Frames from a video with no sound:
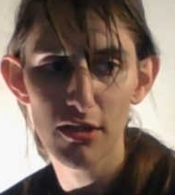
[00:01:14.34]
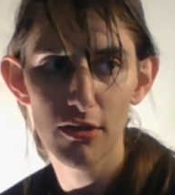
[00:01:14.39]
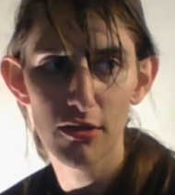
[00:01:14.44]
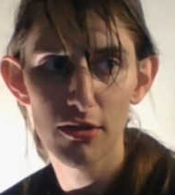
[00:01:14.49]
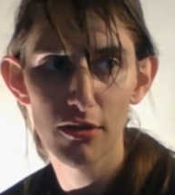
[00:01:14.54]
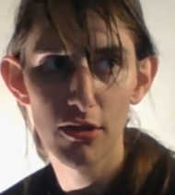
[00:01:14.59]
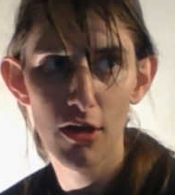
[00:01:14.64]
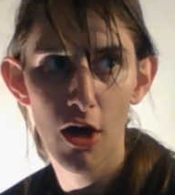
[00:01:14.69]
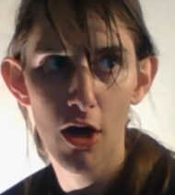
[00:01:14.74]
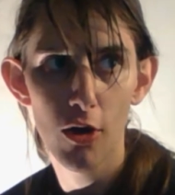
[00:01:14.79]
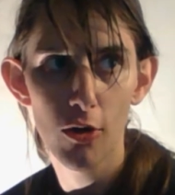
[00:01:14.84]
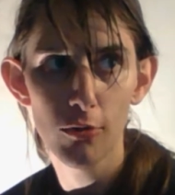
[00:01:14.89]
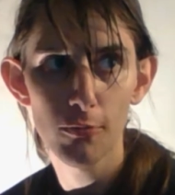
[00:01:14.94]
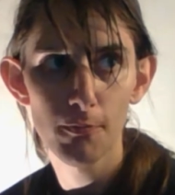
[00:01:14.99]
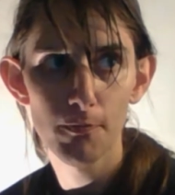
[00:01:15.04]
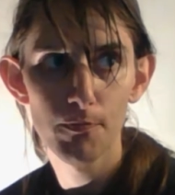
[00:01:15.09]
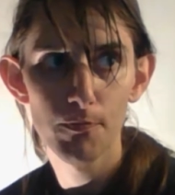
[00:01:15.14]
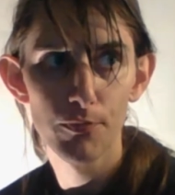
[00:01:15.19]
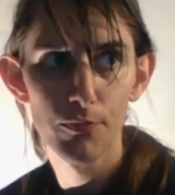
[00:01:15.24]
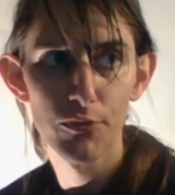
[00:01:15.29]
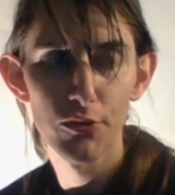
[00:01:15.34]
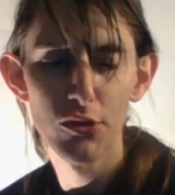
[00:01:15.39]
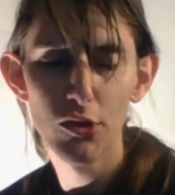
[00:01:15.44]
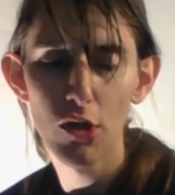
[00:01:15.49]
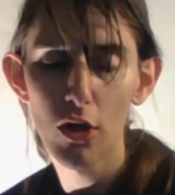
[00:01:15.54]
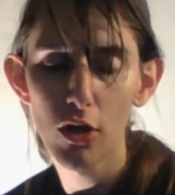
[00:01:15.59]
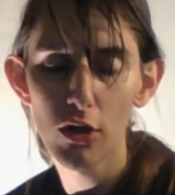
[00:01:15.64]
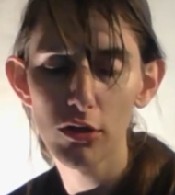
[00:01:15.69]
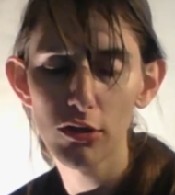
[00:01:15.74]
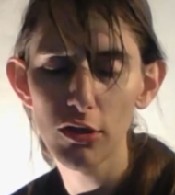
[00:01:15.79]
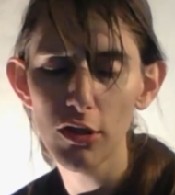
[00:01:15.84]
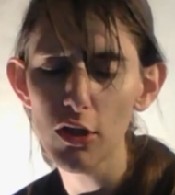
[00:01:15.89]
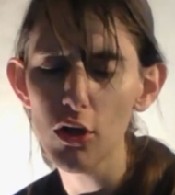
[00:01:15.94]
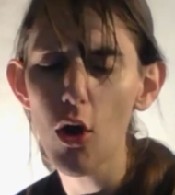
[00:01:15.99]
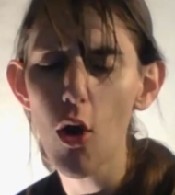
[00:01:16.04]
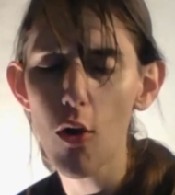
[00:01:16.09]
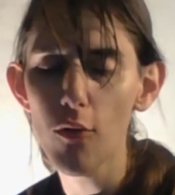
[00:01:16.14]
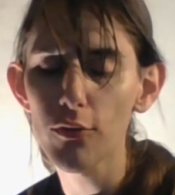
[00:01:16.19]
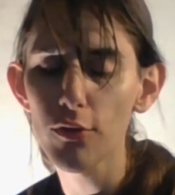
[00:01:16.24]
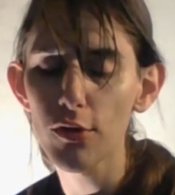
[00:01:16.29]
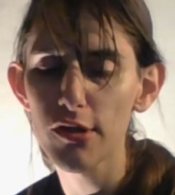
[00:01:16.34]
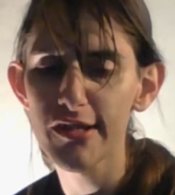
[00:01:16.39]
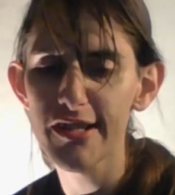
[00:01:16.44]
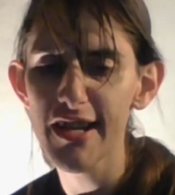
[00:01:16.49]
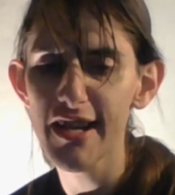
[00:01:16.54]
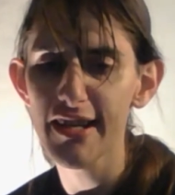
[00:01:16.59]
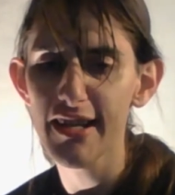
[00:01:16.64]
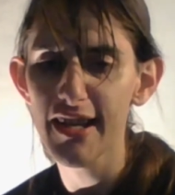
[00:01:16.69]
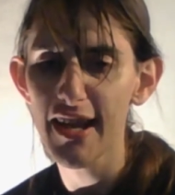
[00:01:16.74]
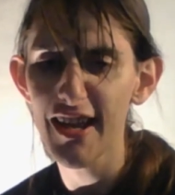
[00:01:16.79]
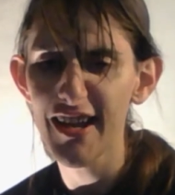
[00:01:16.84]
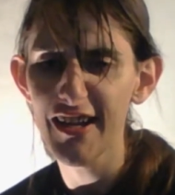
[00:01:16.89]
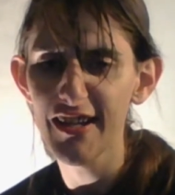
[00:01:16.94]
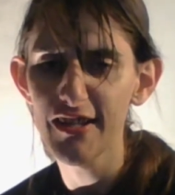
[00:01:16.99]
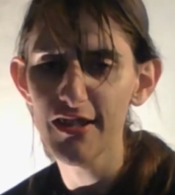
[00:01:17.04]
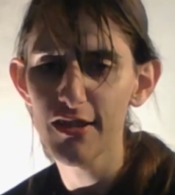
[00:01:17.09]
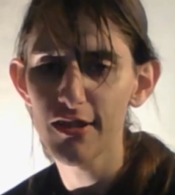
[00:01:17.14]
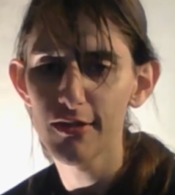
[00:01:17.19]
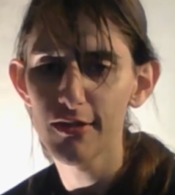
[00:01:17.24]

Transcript: little over a decade.